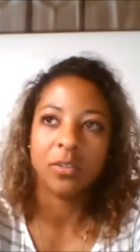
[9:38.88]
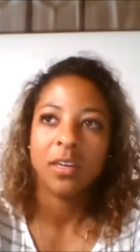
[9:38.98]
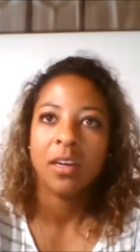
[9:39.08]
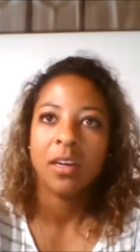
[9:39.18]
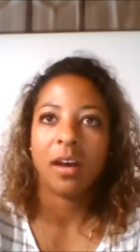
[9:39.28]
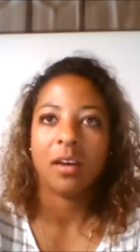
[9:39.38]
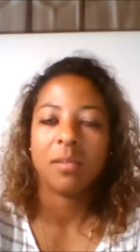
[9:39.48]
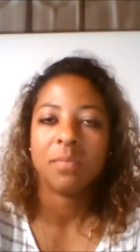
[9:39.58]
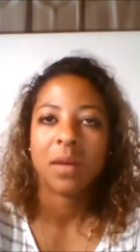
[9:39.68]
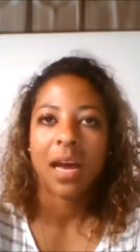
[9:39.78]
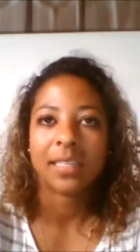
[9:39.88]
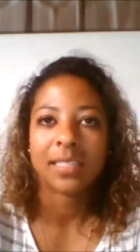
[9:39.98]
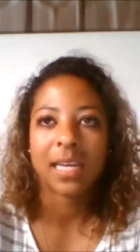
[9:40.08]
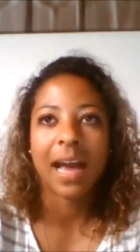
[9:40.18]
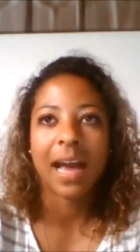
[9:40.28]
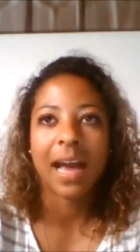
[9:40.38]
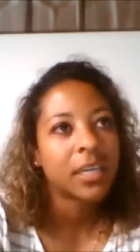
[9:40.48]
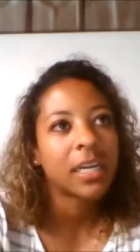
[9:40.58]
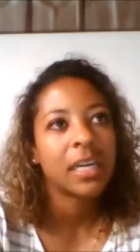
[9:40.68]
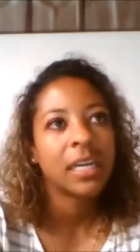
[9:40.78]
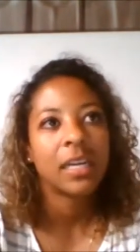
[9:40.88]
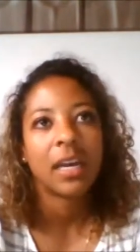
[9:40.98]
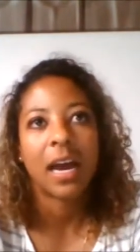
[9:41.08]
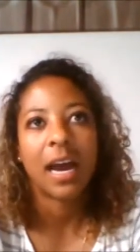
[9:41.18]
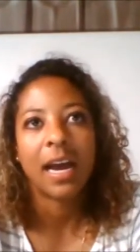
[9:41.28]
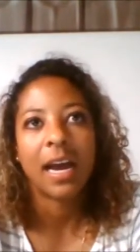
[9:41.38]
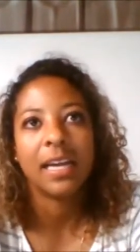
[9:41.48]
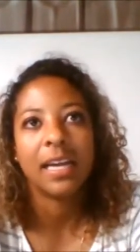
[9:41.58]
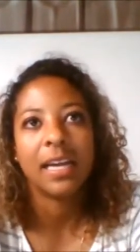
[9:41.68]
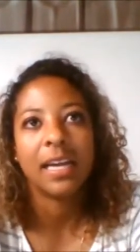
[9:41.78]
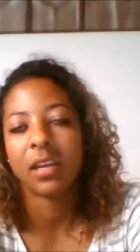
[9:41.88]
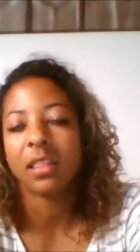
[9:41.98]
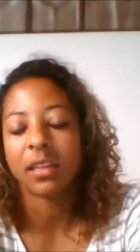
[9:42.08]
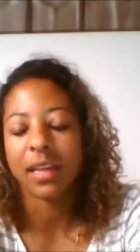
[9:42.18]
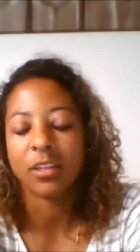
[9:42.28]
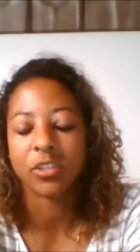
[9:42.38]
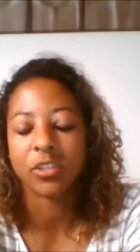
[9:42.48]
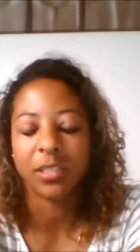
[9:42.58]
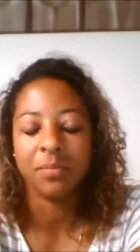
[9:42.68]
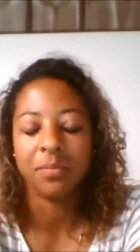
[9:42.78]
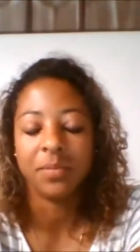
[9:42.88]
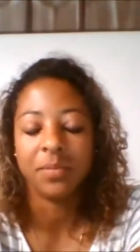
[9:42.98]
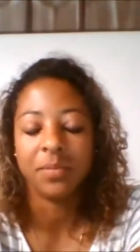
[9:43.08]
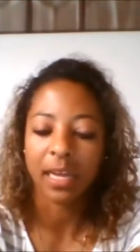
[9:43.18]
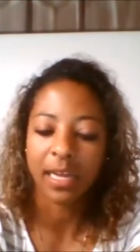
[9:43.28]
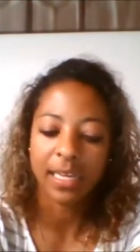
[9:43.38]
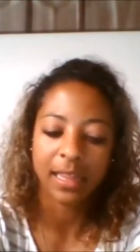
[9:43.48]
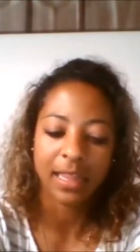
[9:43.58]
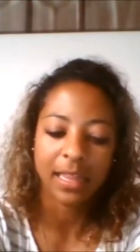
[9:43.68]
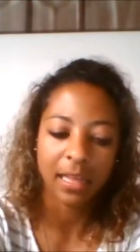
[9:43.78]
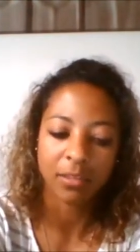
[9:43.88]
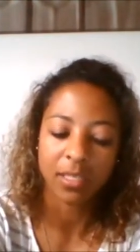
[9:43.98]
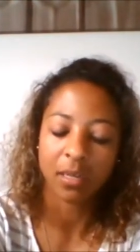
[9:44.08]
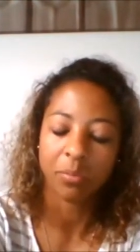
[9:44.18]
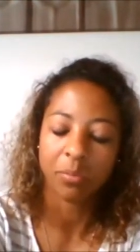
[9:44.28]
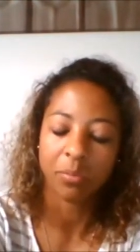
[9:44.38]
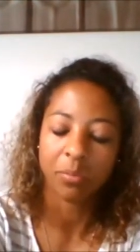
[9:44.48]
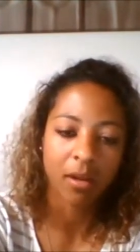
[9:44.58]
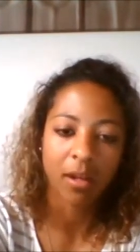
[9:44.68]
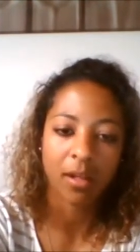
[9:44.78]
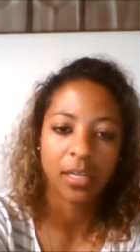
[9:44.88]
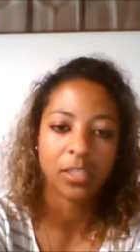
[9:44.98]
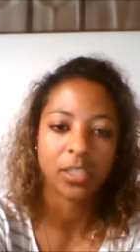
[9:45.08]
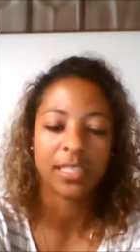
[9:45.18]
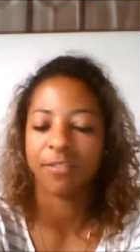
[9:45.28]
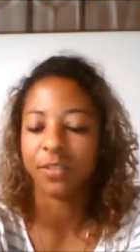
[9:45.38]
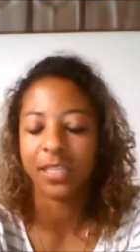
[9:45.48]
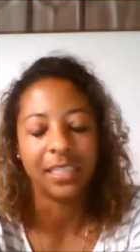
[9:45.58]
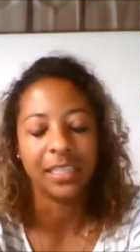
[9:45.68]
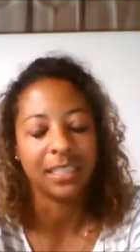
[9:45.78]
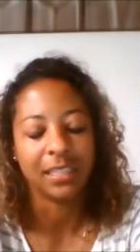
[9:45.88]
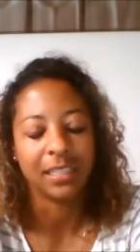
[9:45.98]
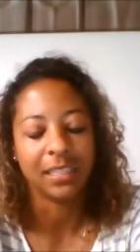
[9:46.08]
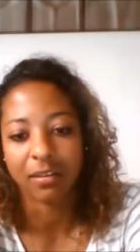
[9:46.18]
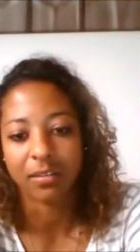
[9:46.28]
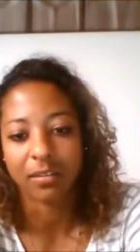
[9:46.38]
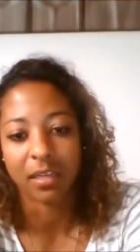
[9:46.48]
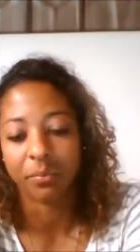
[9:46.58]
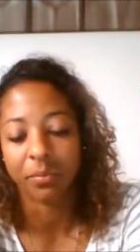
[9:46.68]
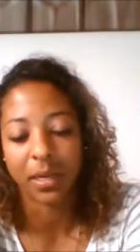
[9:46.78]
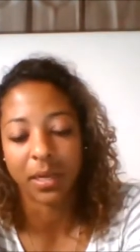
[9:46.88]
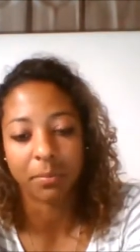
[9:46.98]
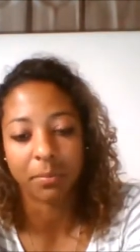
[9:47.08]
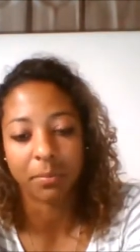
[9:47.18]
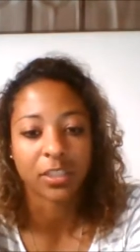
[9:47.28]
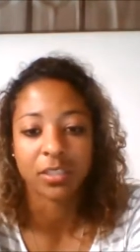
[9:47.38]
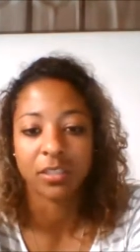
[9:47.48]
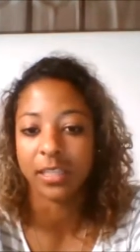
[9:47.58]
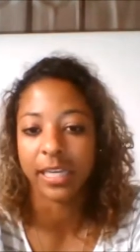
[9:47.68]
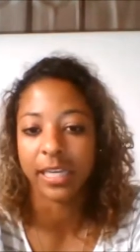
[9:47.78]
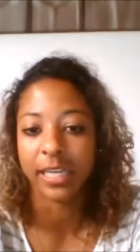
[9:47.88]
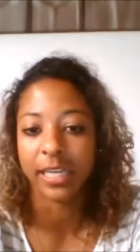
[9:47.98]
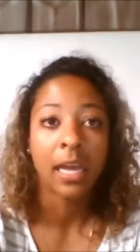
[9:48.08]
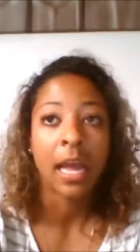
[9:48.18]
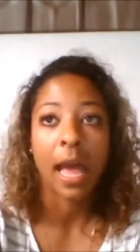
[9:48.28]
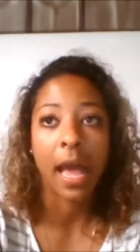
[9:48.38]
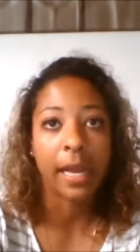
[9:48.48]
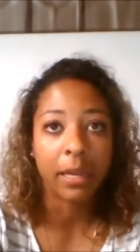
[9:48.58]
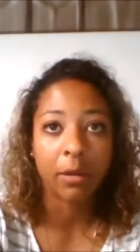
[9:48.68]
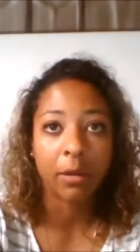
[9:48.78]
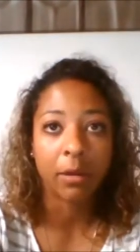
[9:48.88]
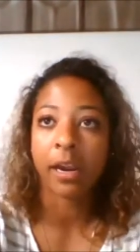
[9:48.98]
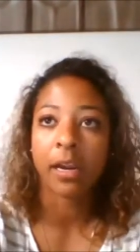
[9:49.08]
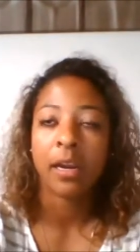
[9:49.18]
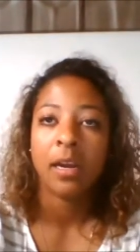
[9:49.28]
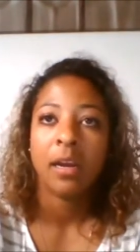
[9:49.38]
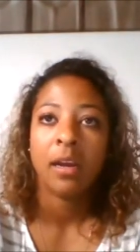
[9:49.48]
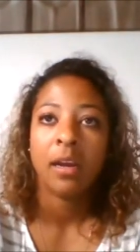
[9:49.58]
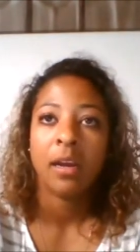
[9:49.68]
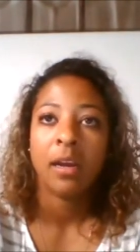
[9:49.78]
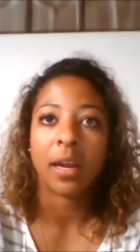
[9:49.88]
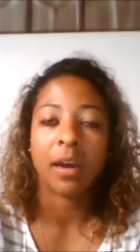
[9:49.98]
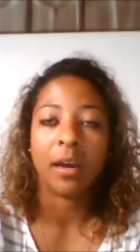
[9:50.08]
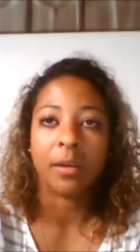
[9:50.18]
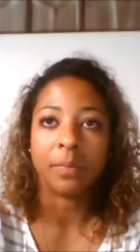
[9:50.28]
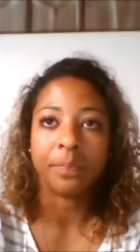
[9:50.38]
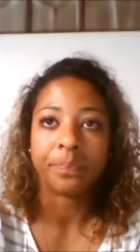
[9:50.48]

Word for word: Uh, as I got older, I definitely think that dream died. Like I didn't think I was gonna play in college. I definitely didn't think I was gonna play professionally anywhere. But um,